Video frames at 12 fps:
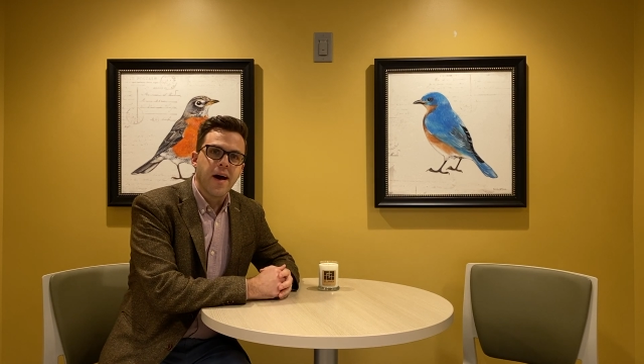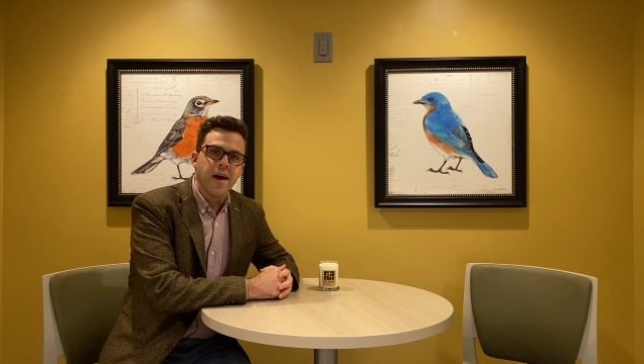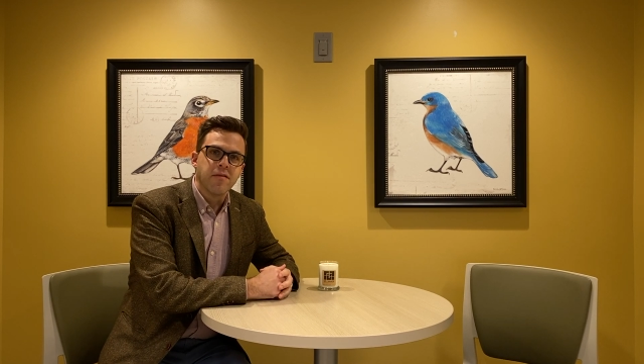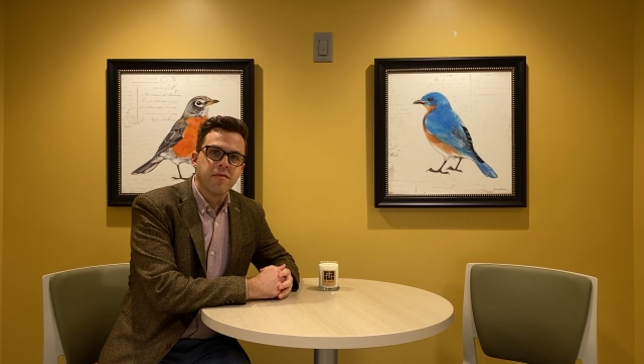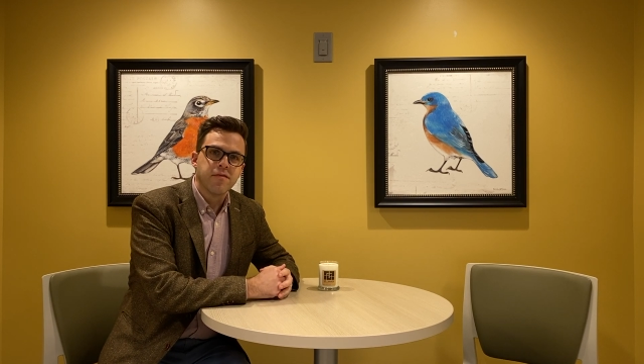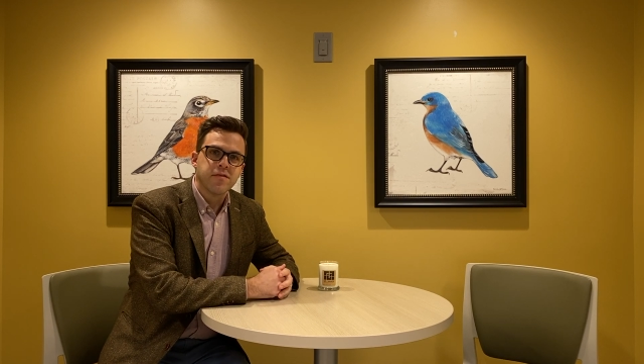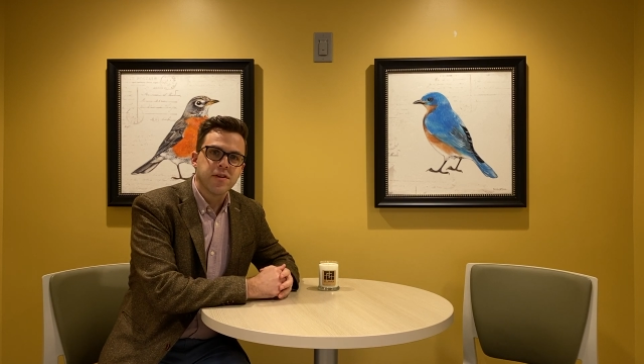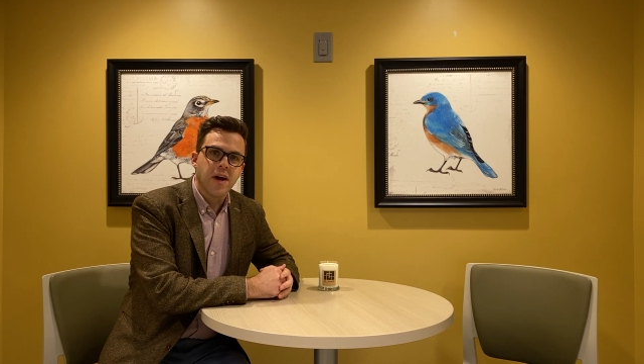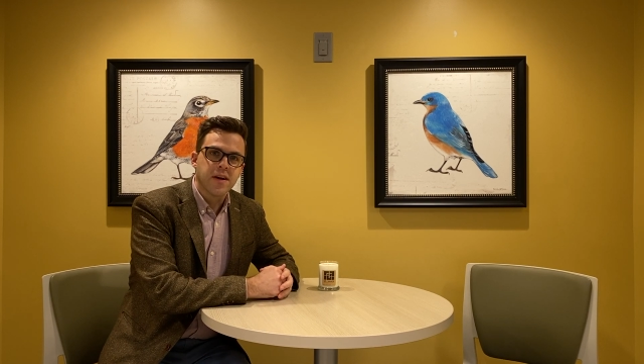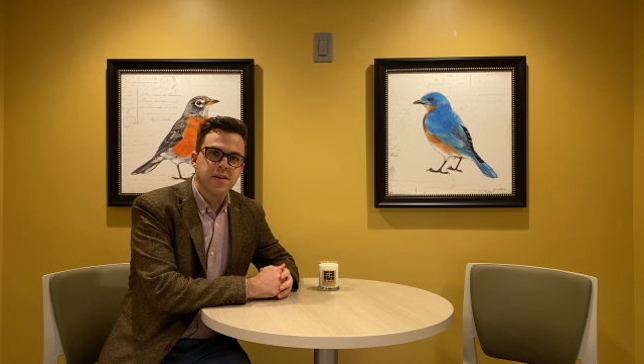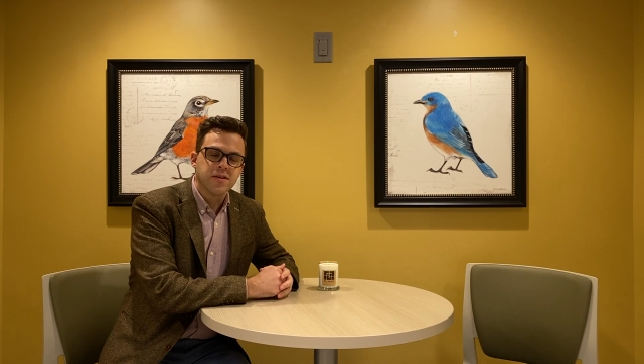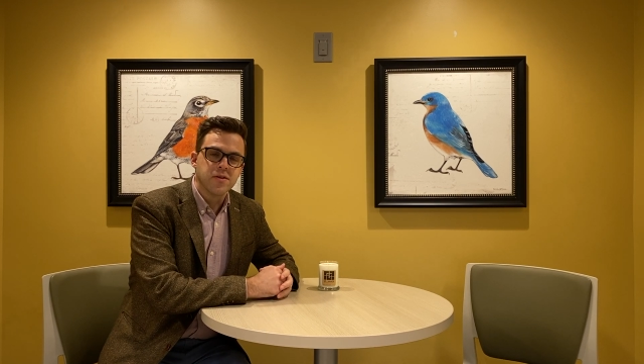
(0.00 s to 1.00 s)
I've
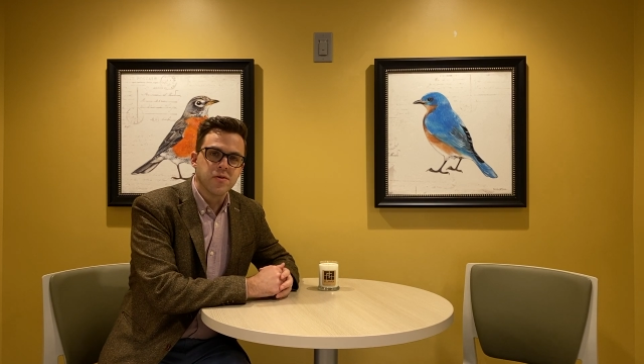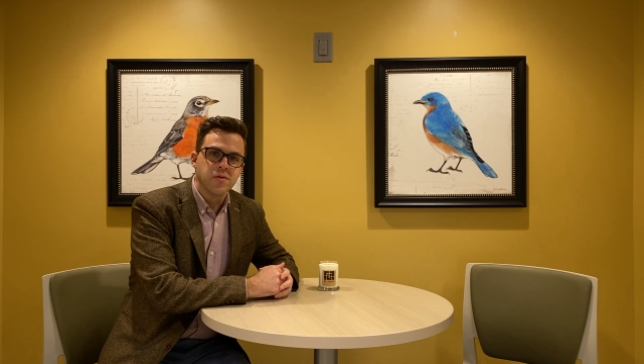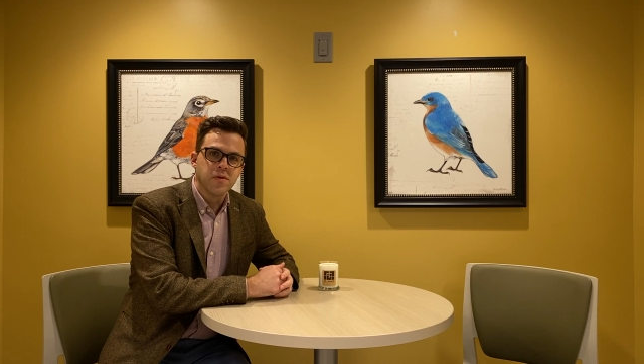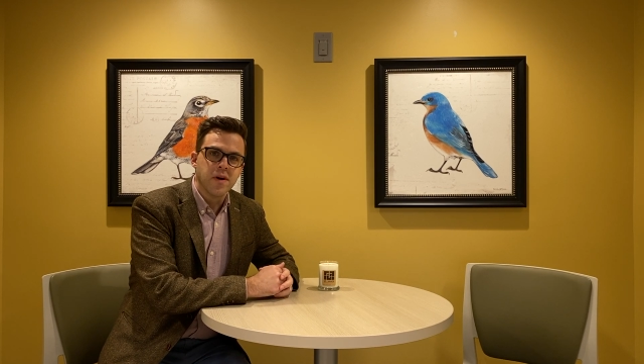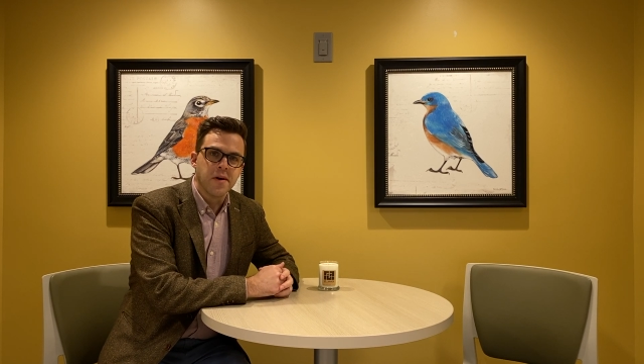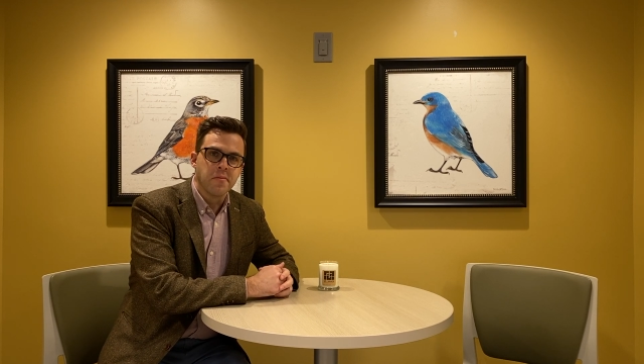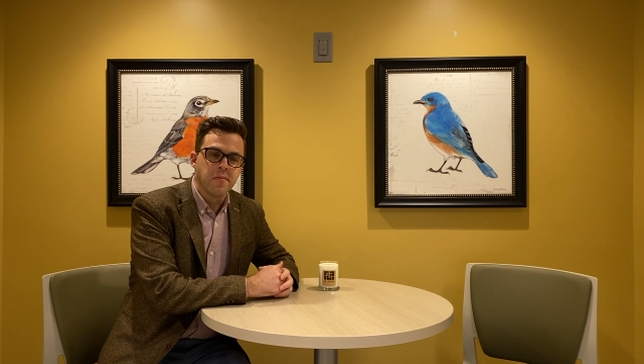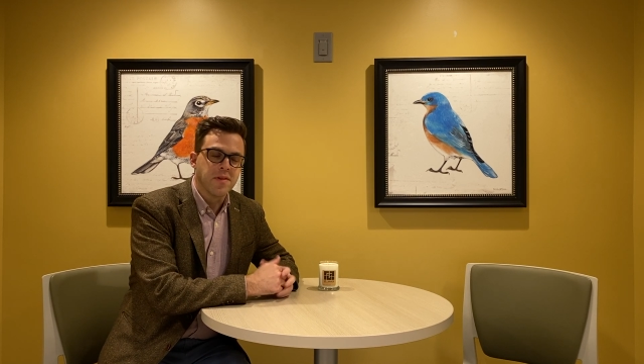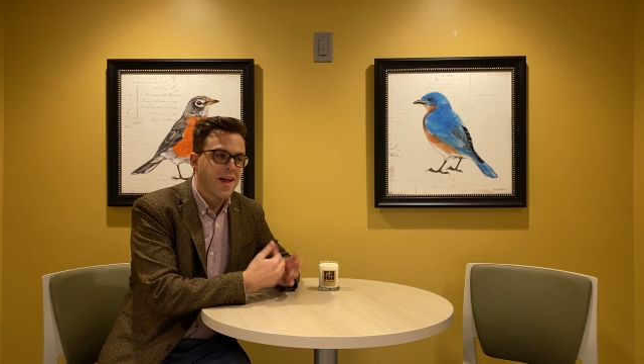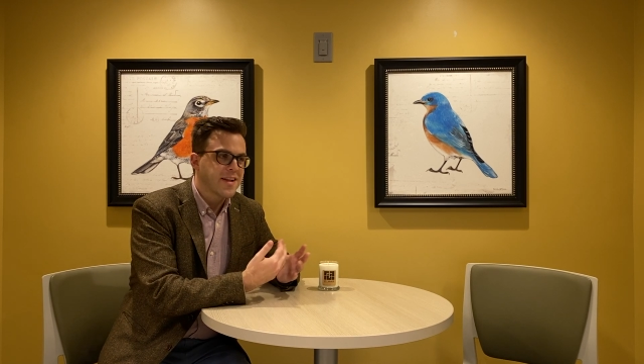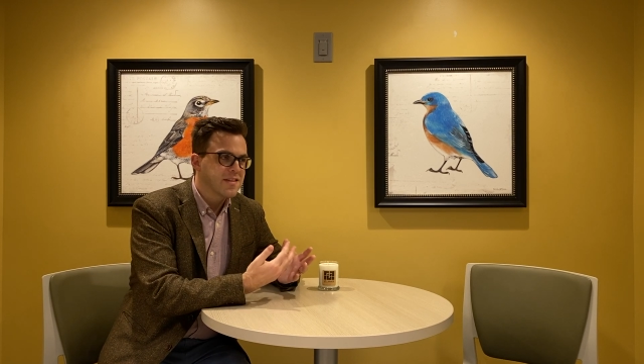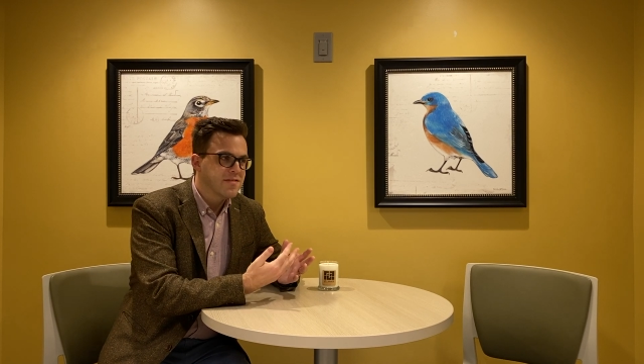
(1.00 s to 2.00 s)
talked to
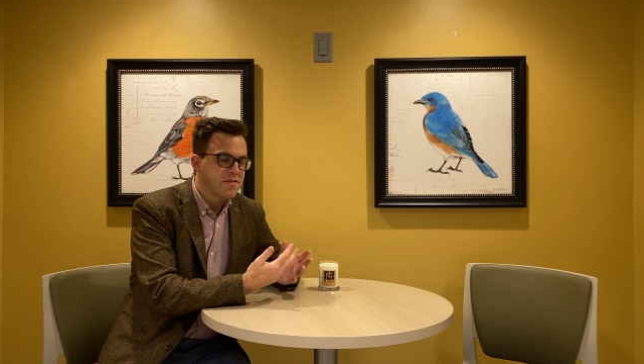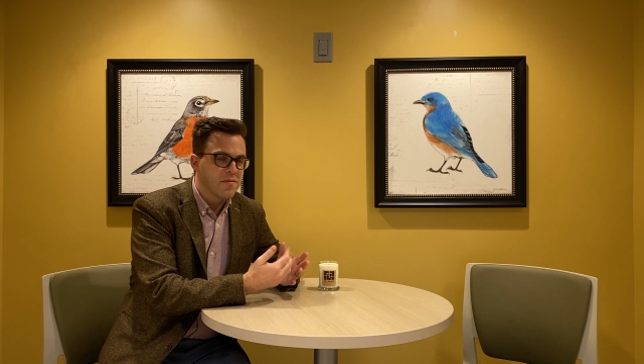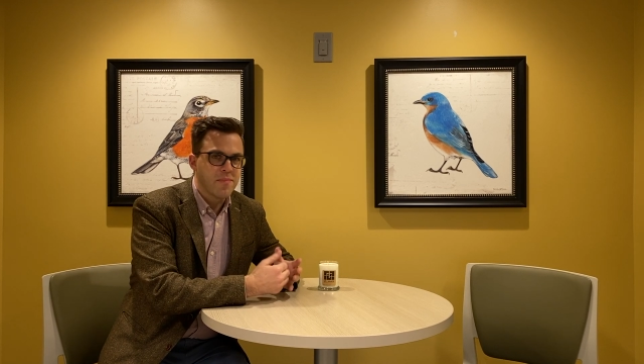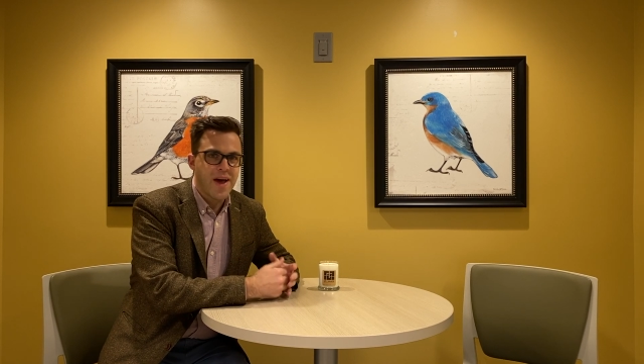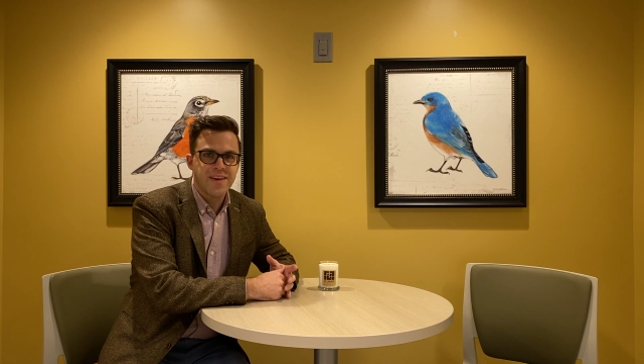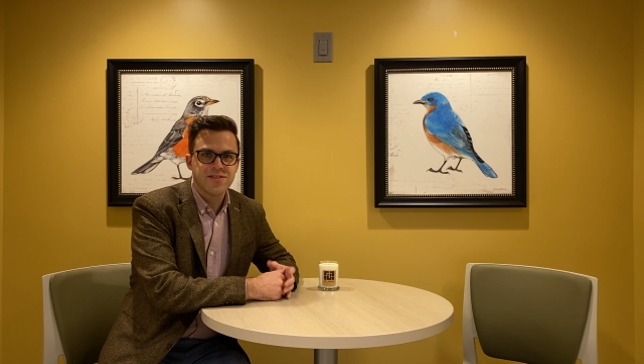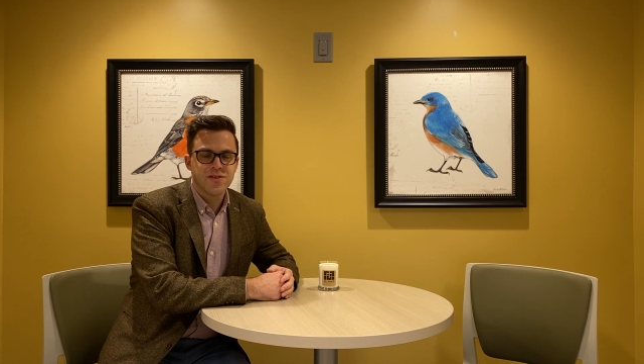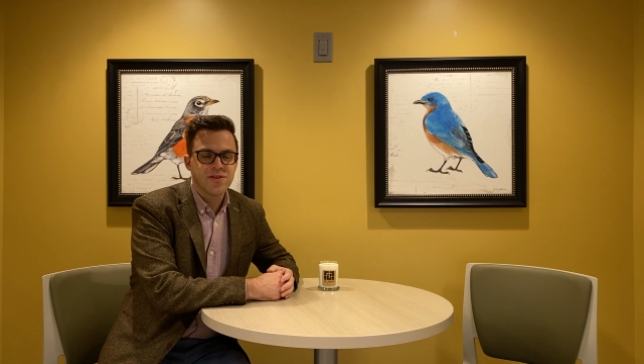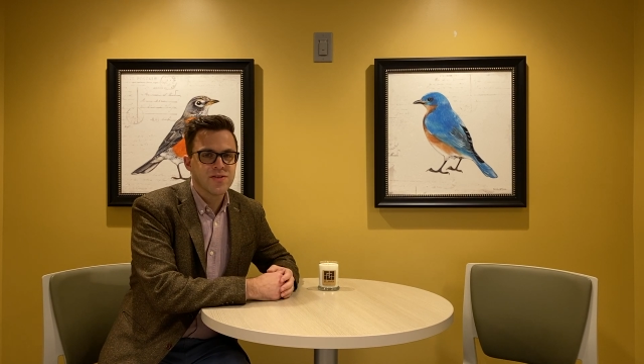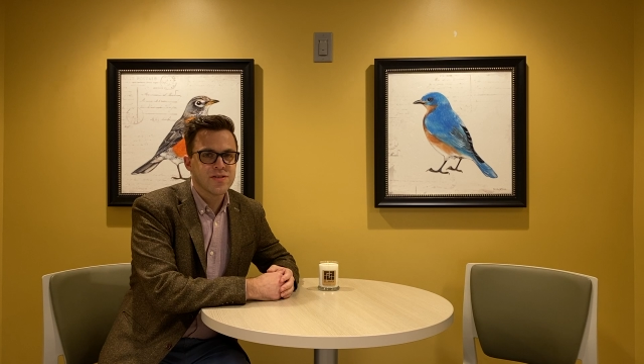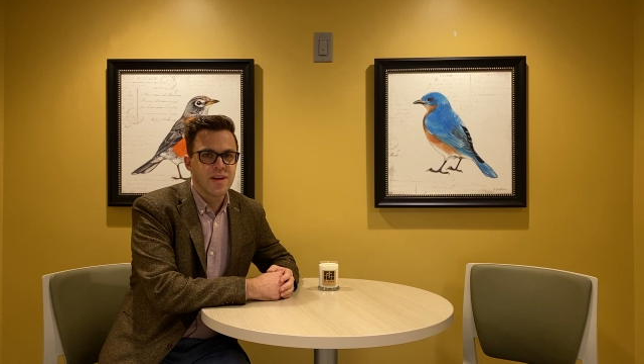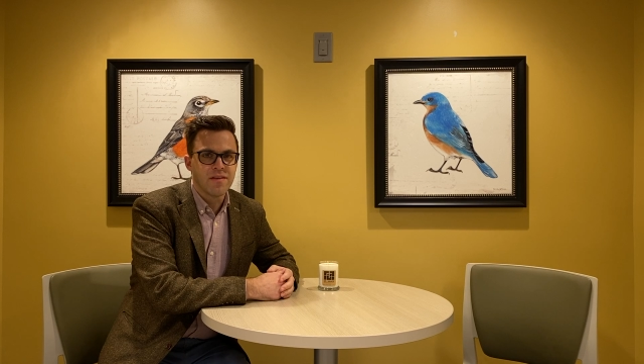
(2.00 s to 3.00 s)
lots of different
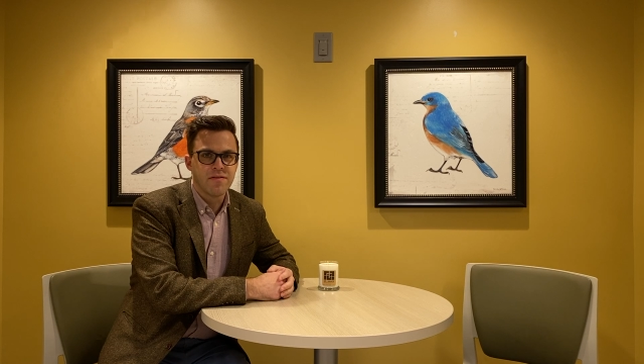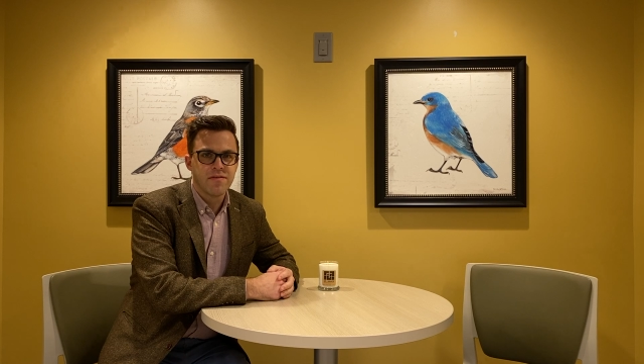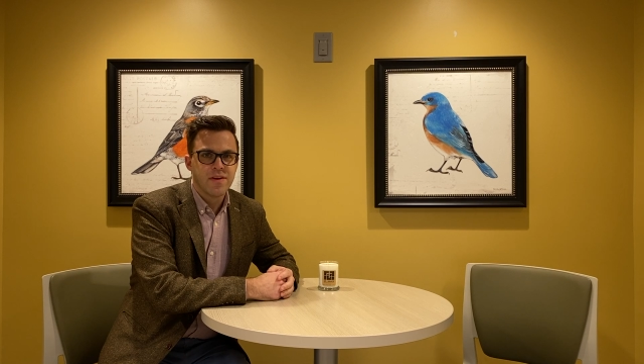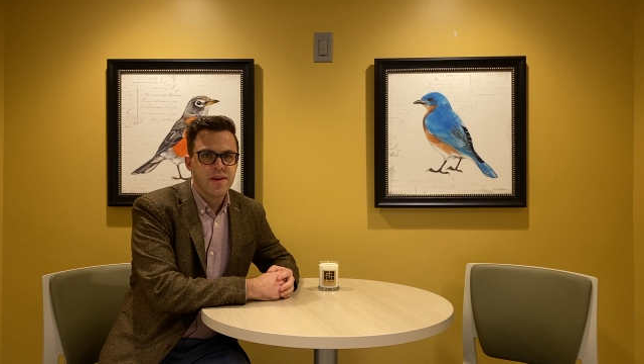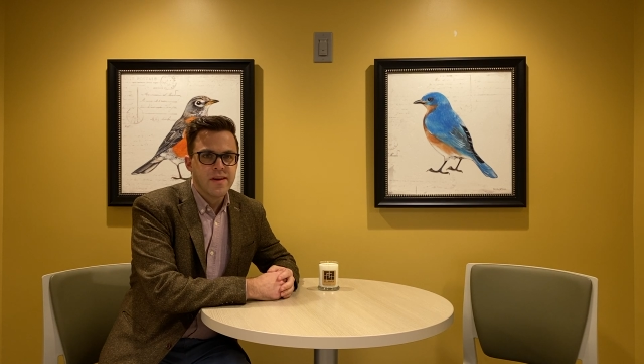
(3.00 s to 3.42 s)
pastors. I've